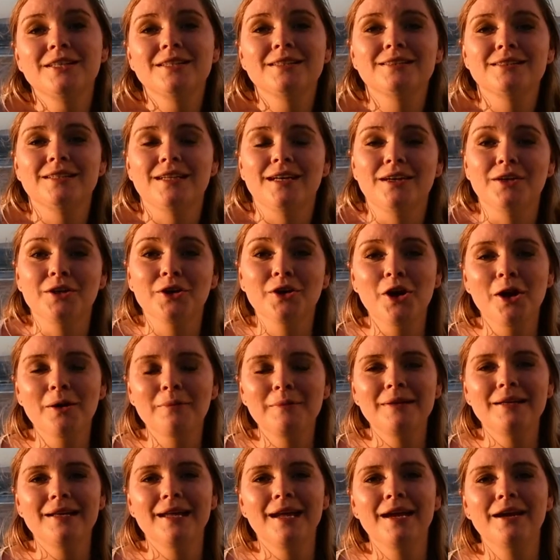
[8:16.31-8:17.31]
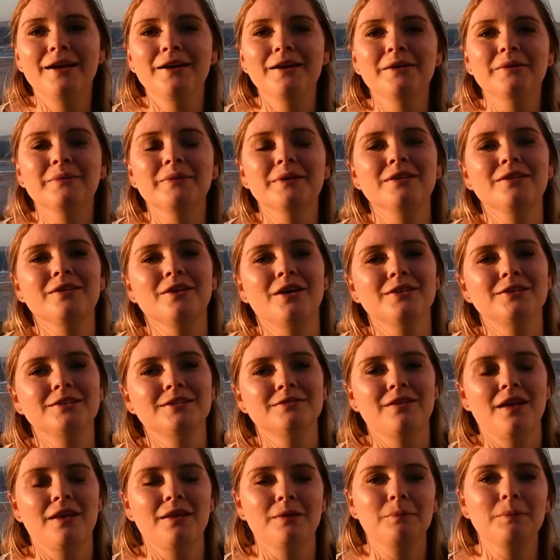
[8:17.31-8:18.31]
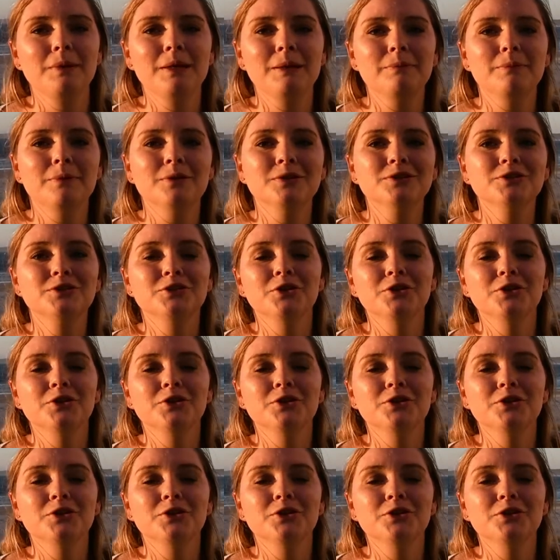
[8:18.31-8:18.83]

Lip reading: it's a common area with lots of other people.